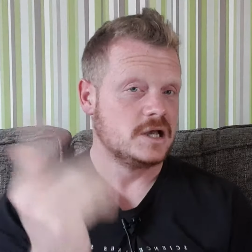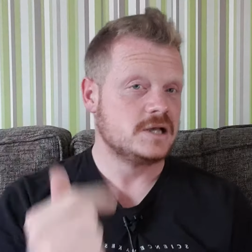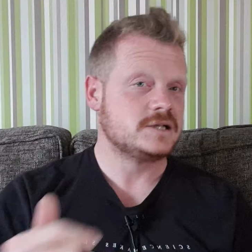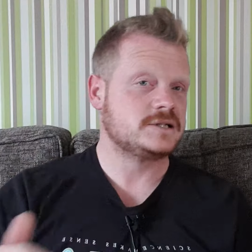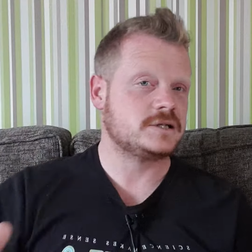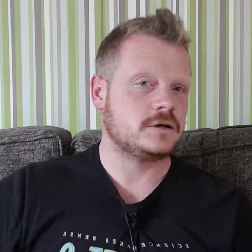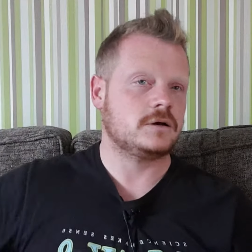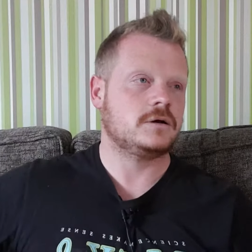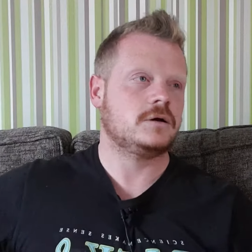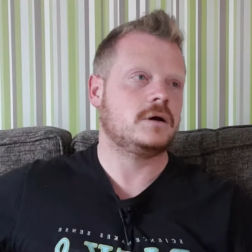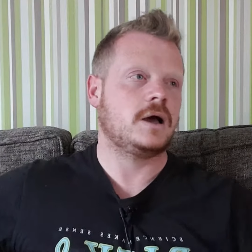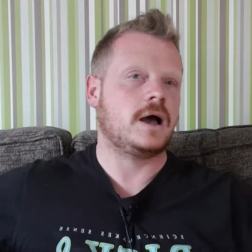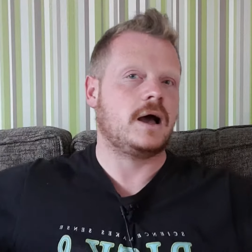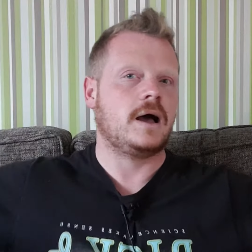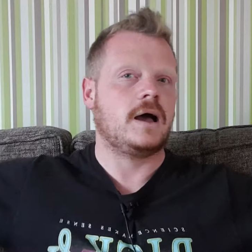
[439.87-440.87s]
So
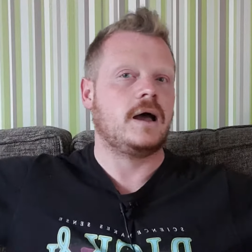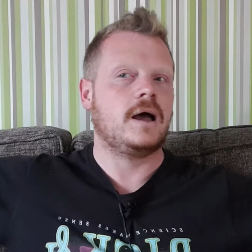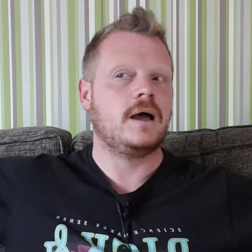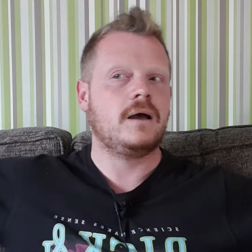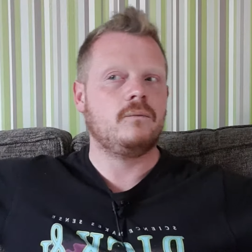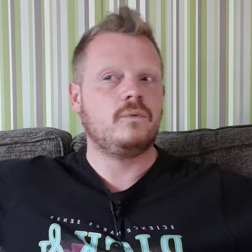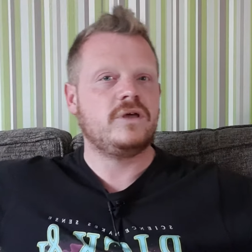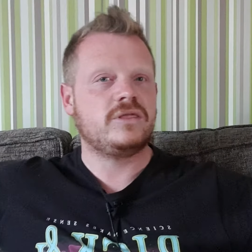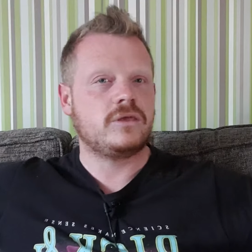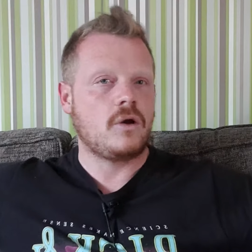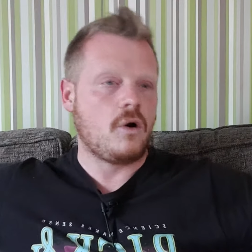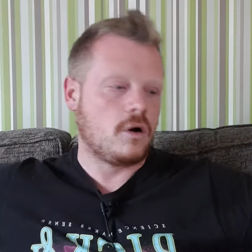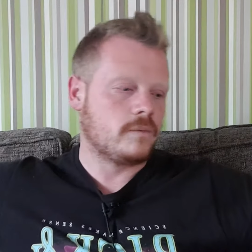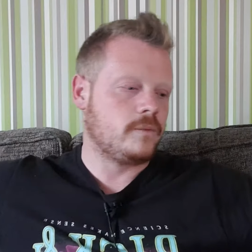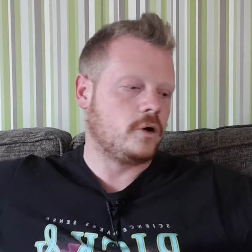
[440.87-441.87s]
with the
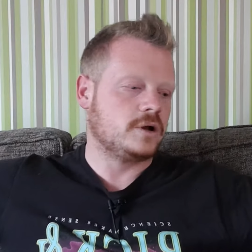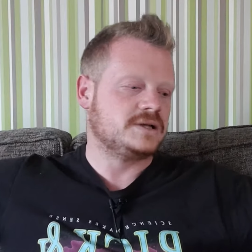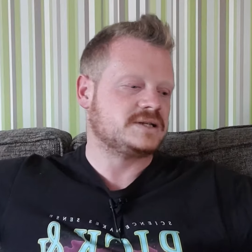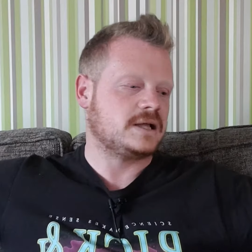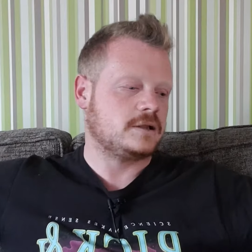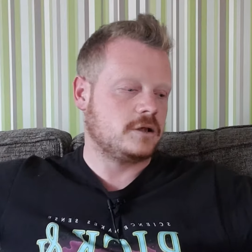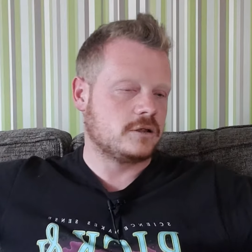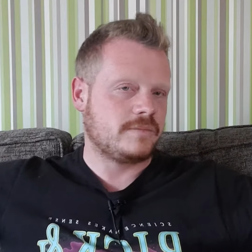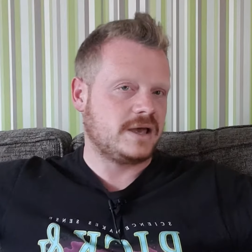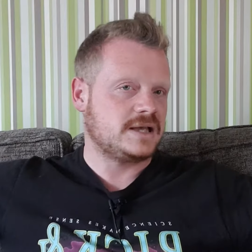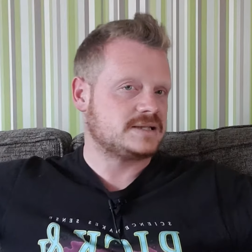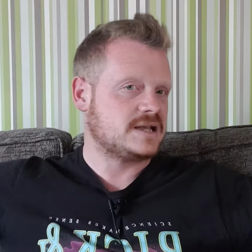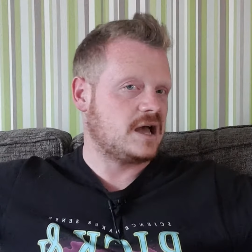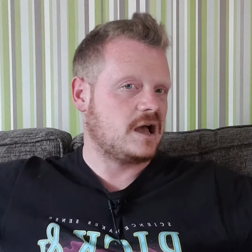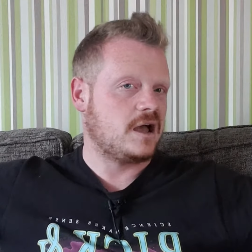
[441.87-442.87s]
Orc Boys and the other
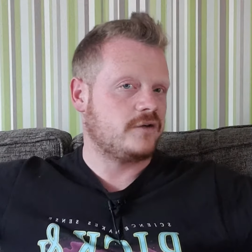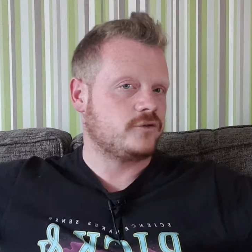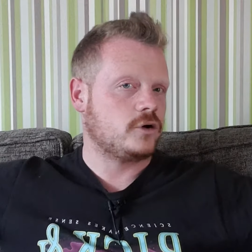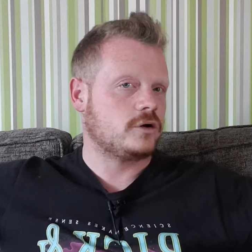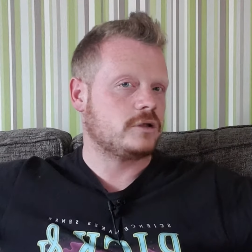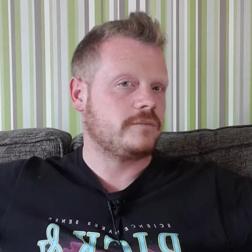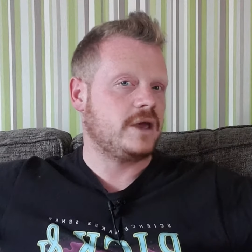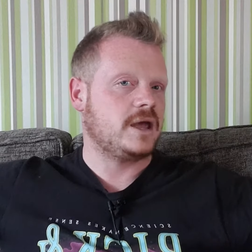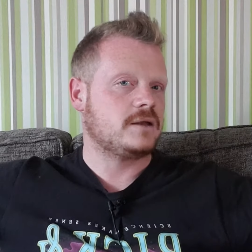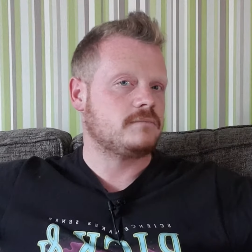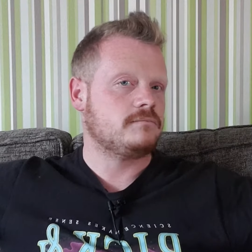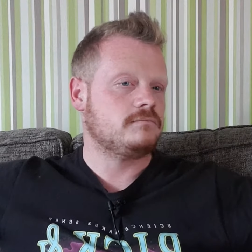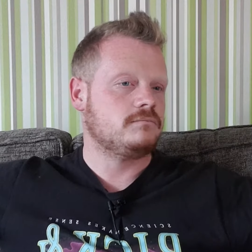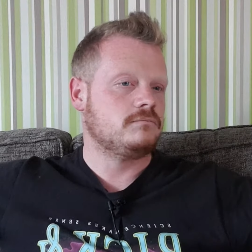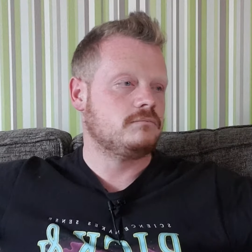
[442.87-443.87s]
bits, I've already made
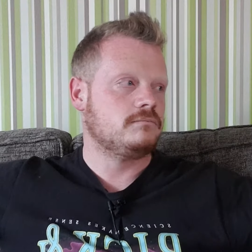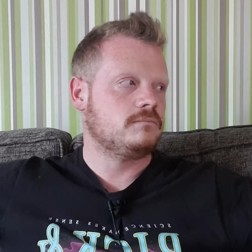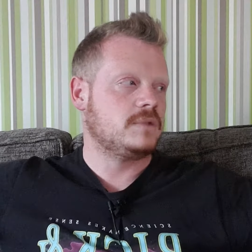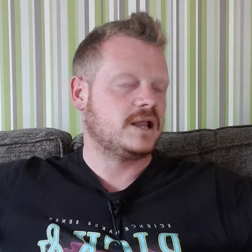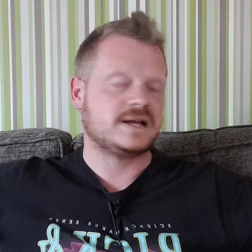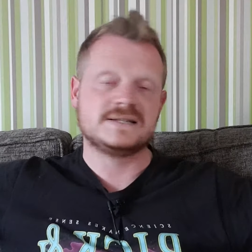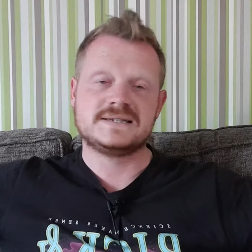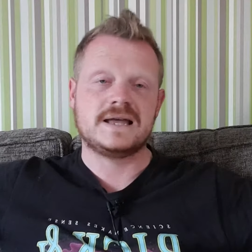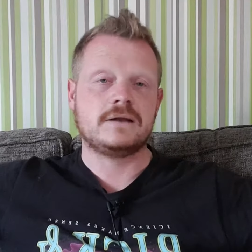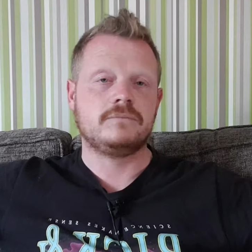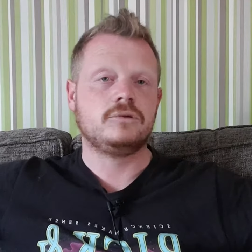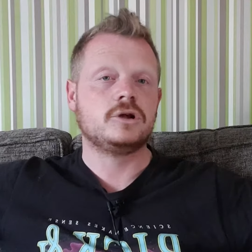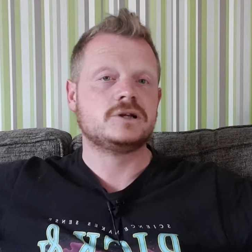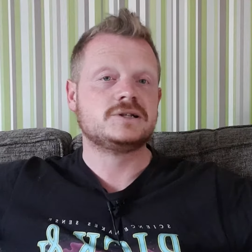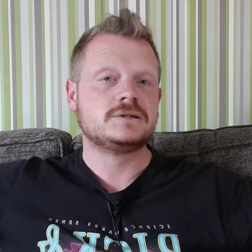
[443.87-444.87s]
like a tenner
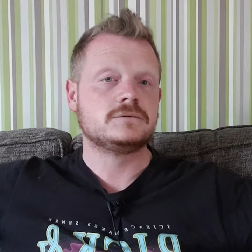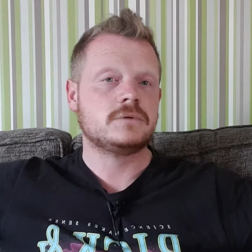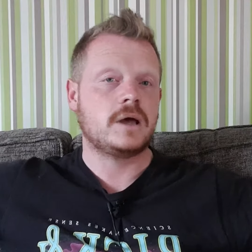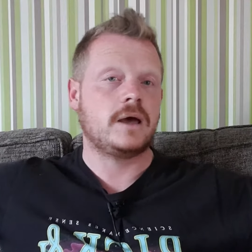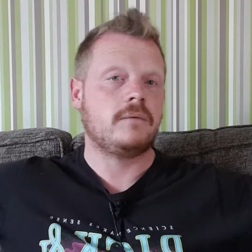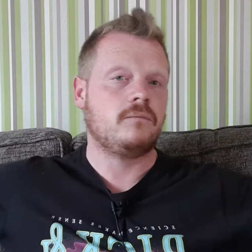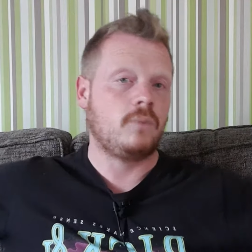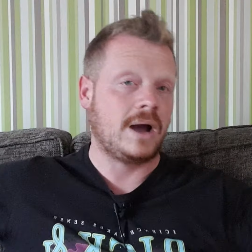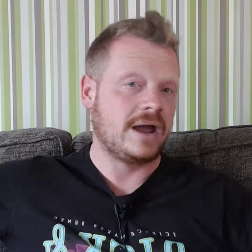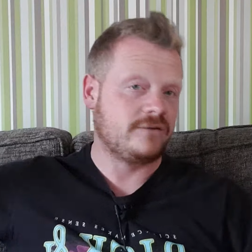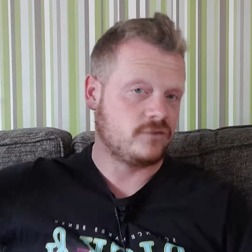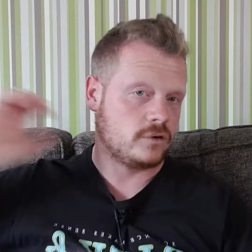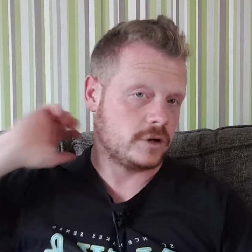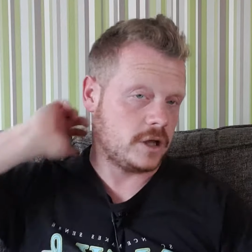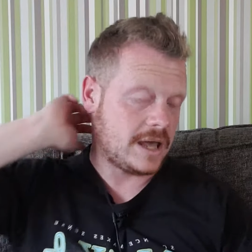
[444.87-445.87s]
plus what I've
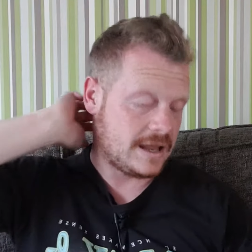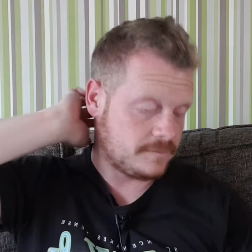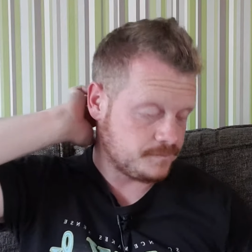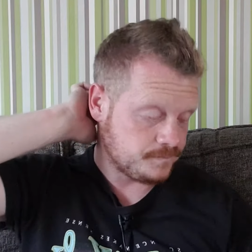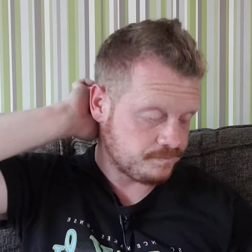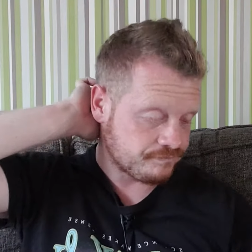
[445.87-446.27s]
already earned.